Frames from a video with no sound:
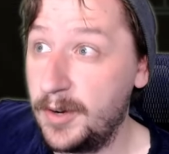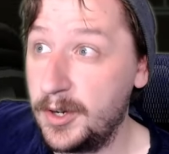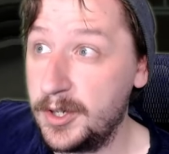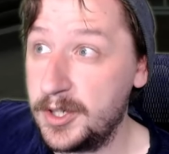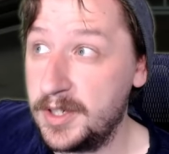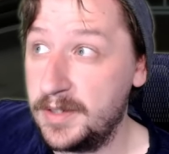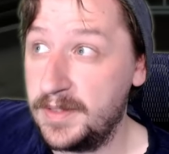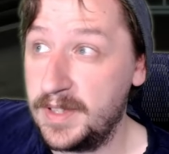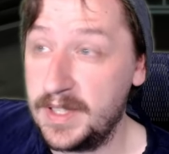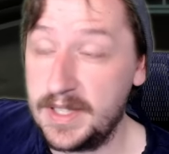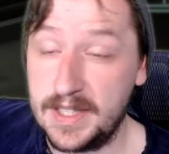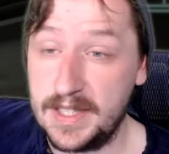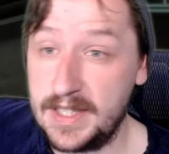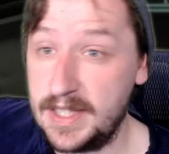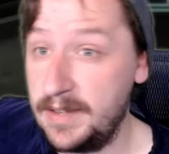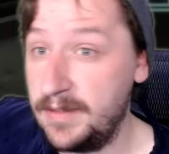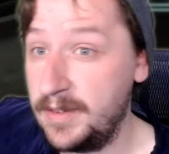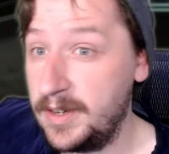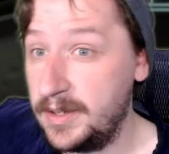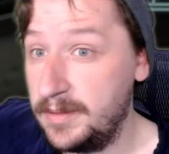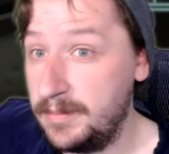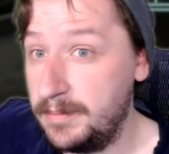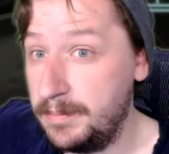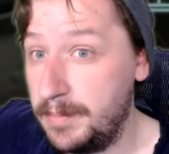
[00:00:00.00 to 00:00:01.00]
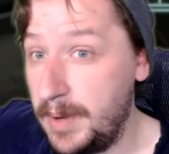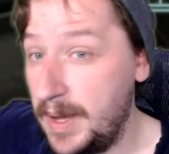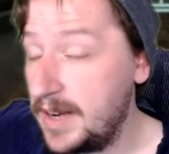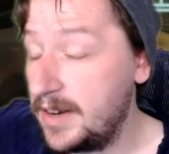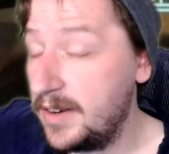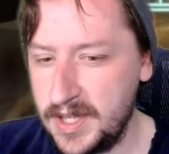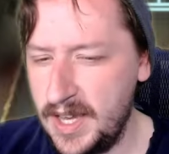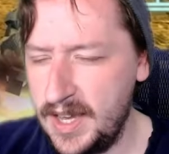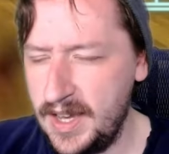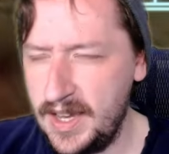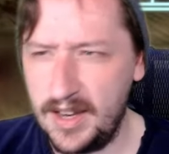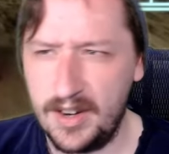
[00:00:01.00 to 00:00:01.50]
of this is even
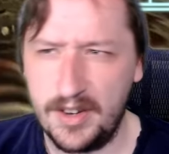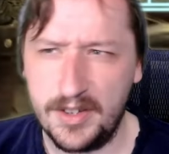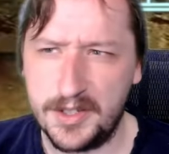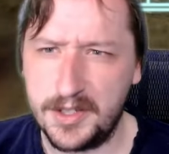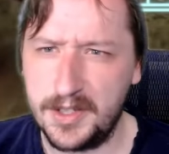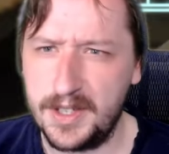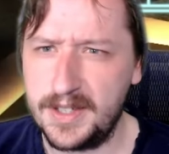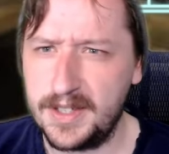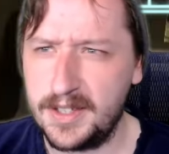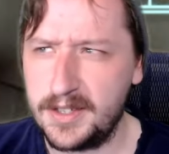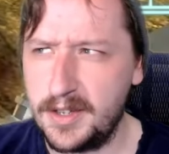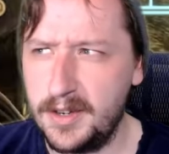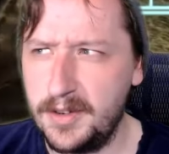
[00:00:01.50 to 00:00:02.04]
better. It also has its own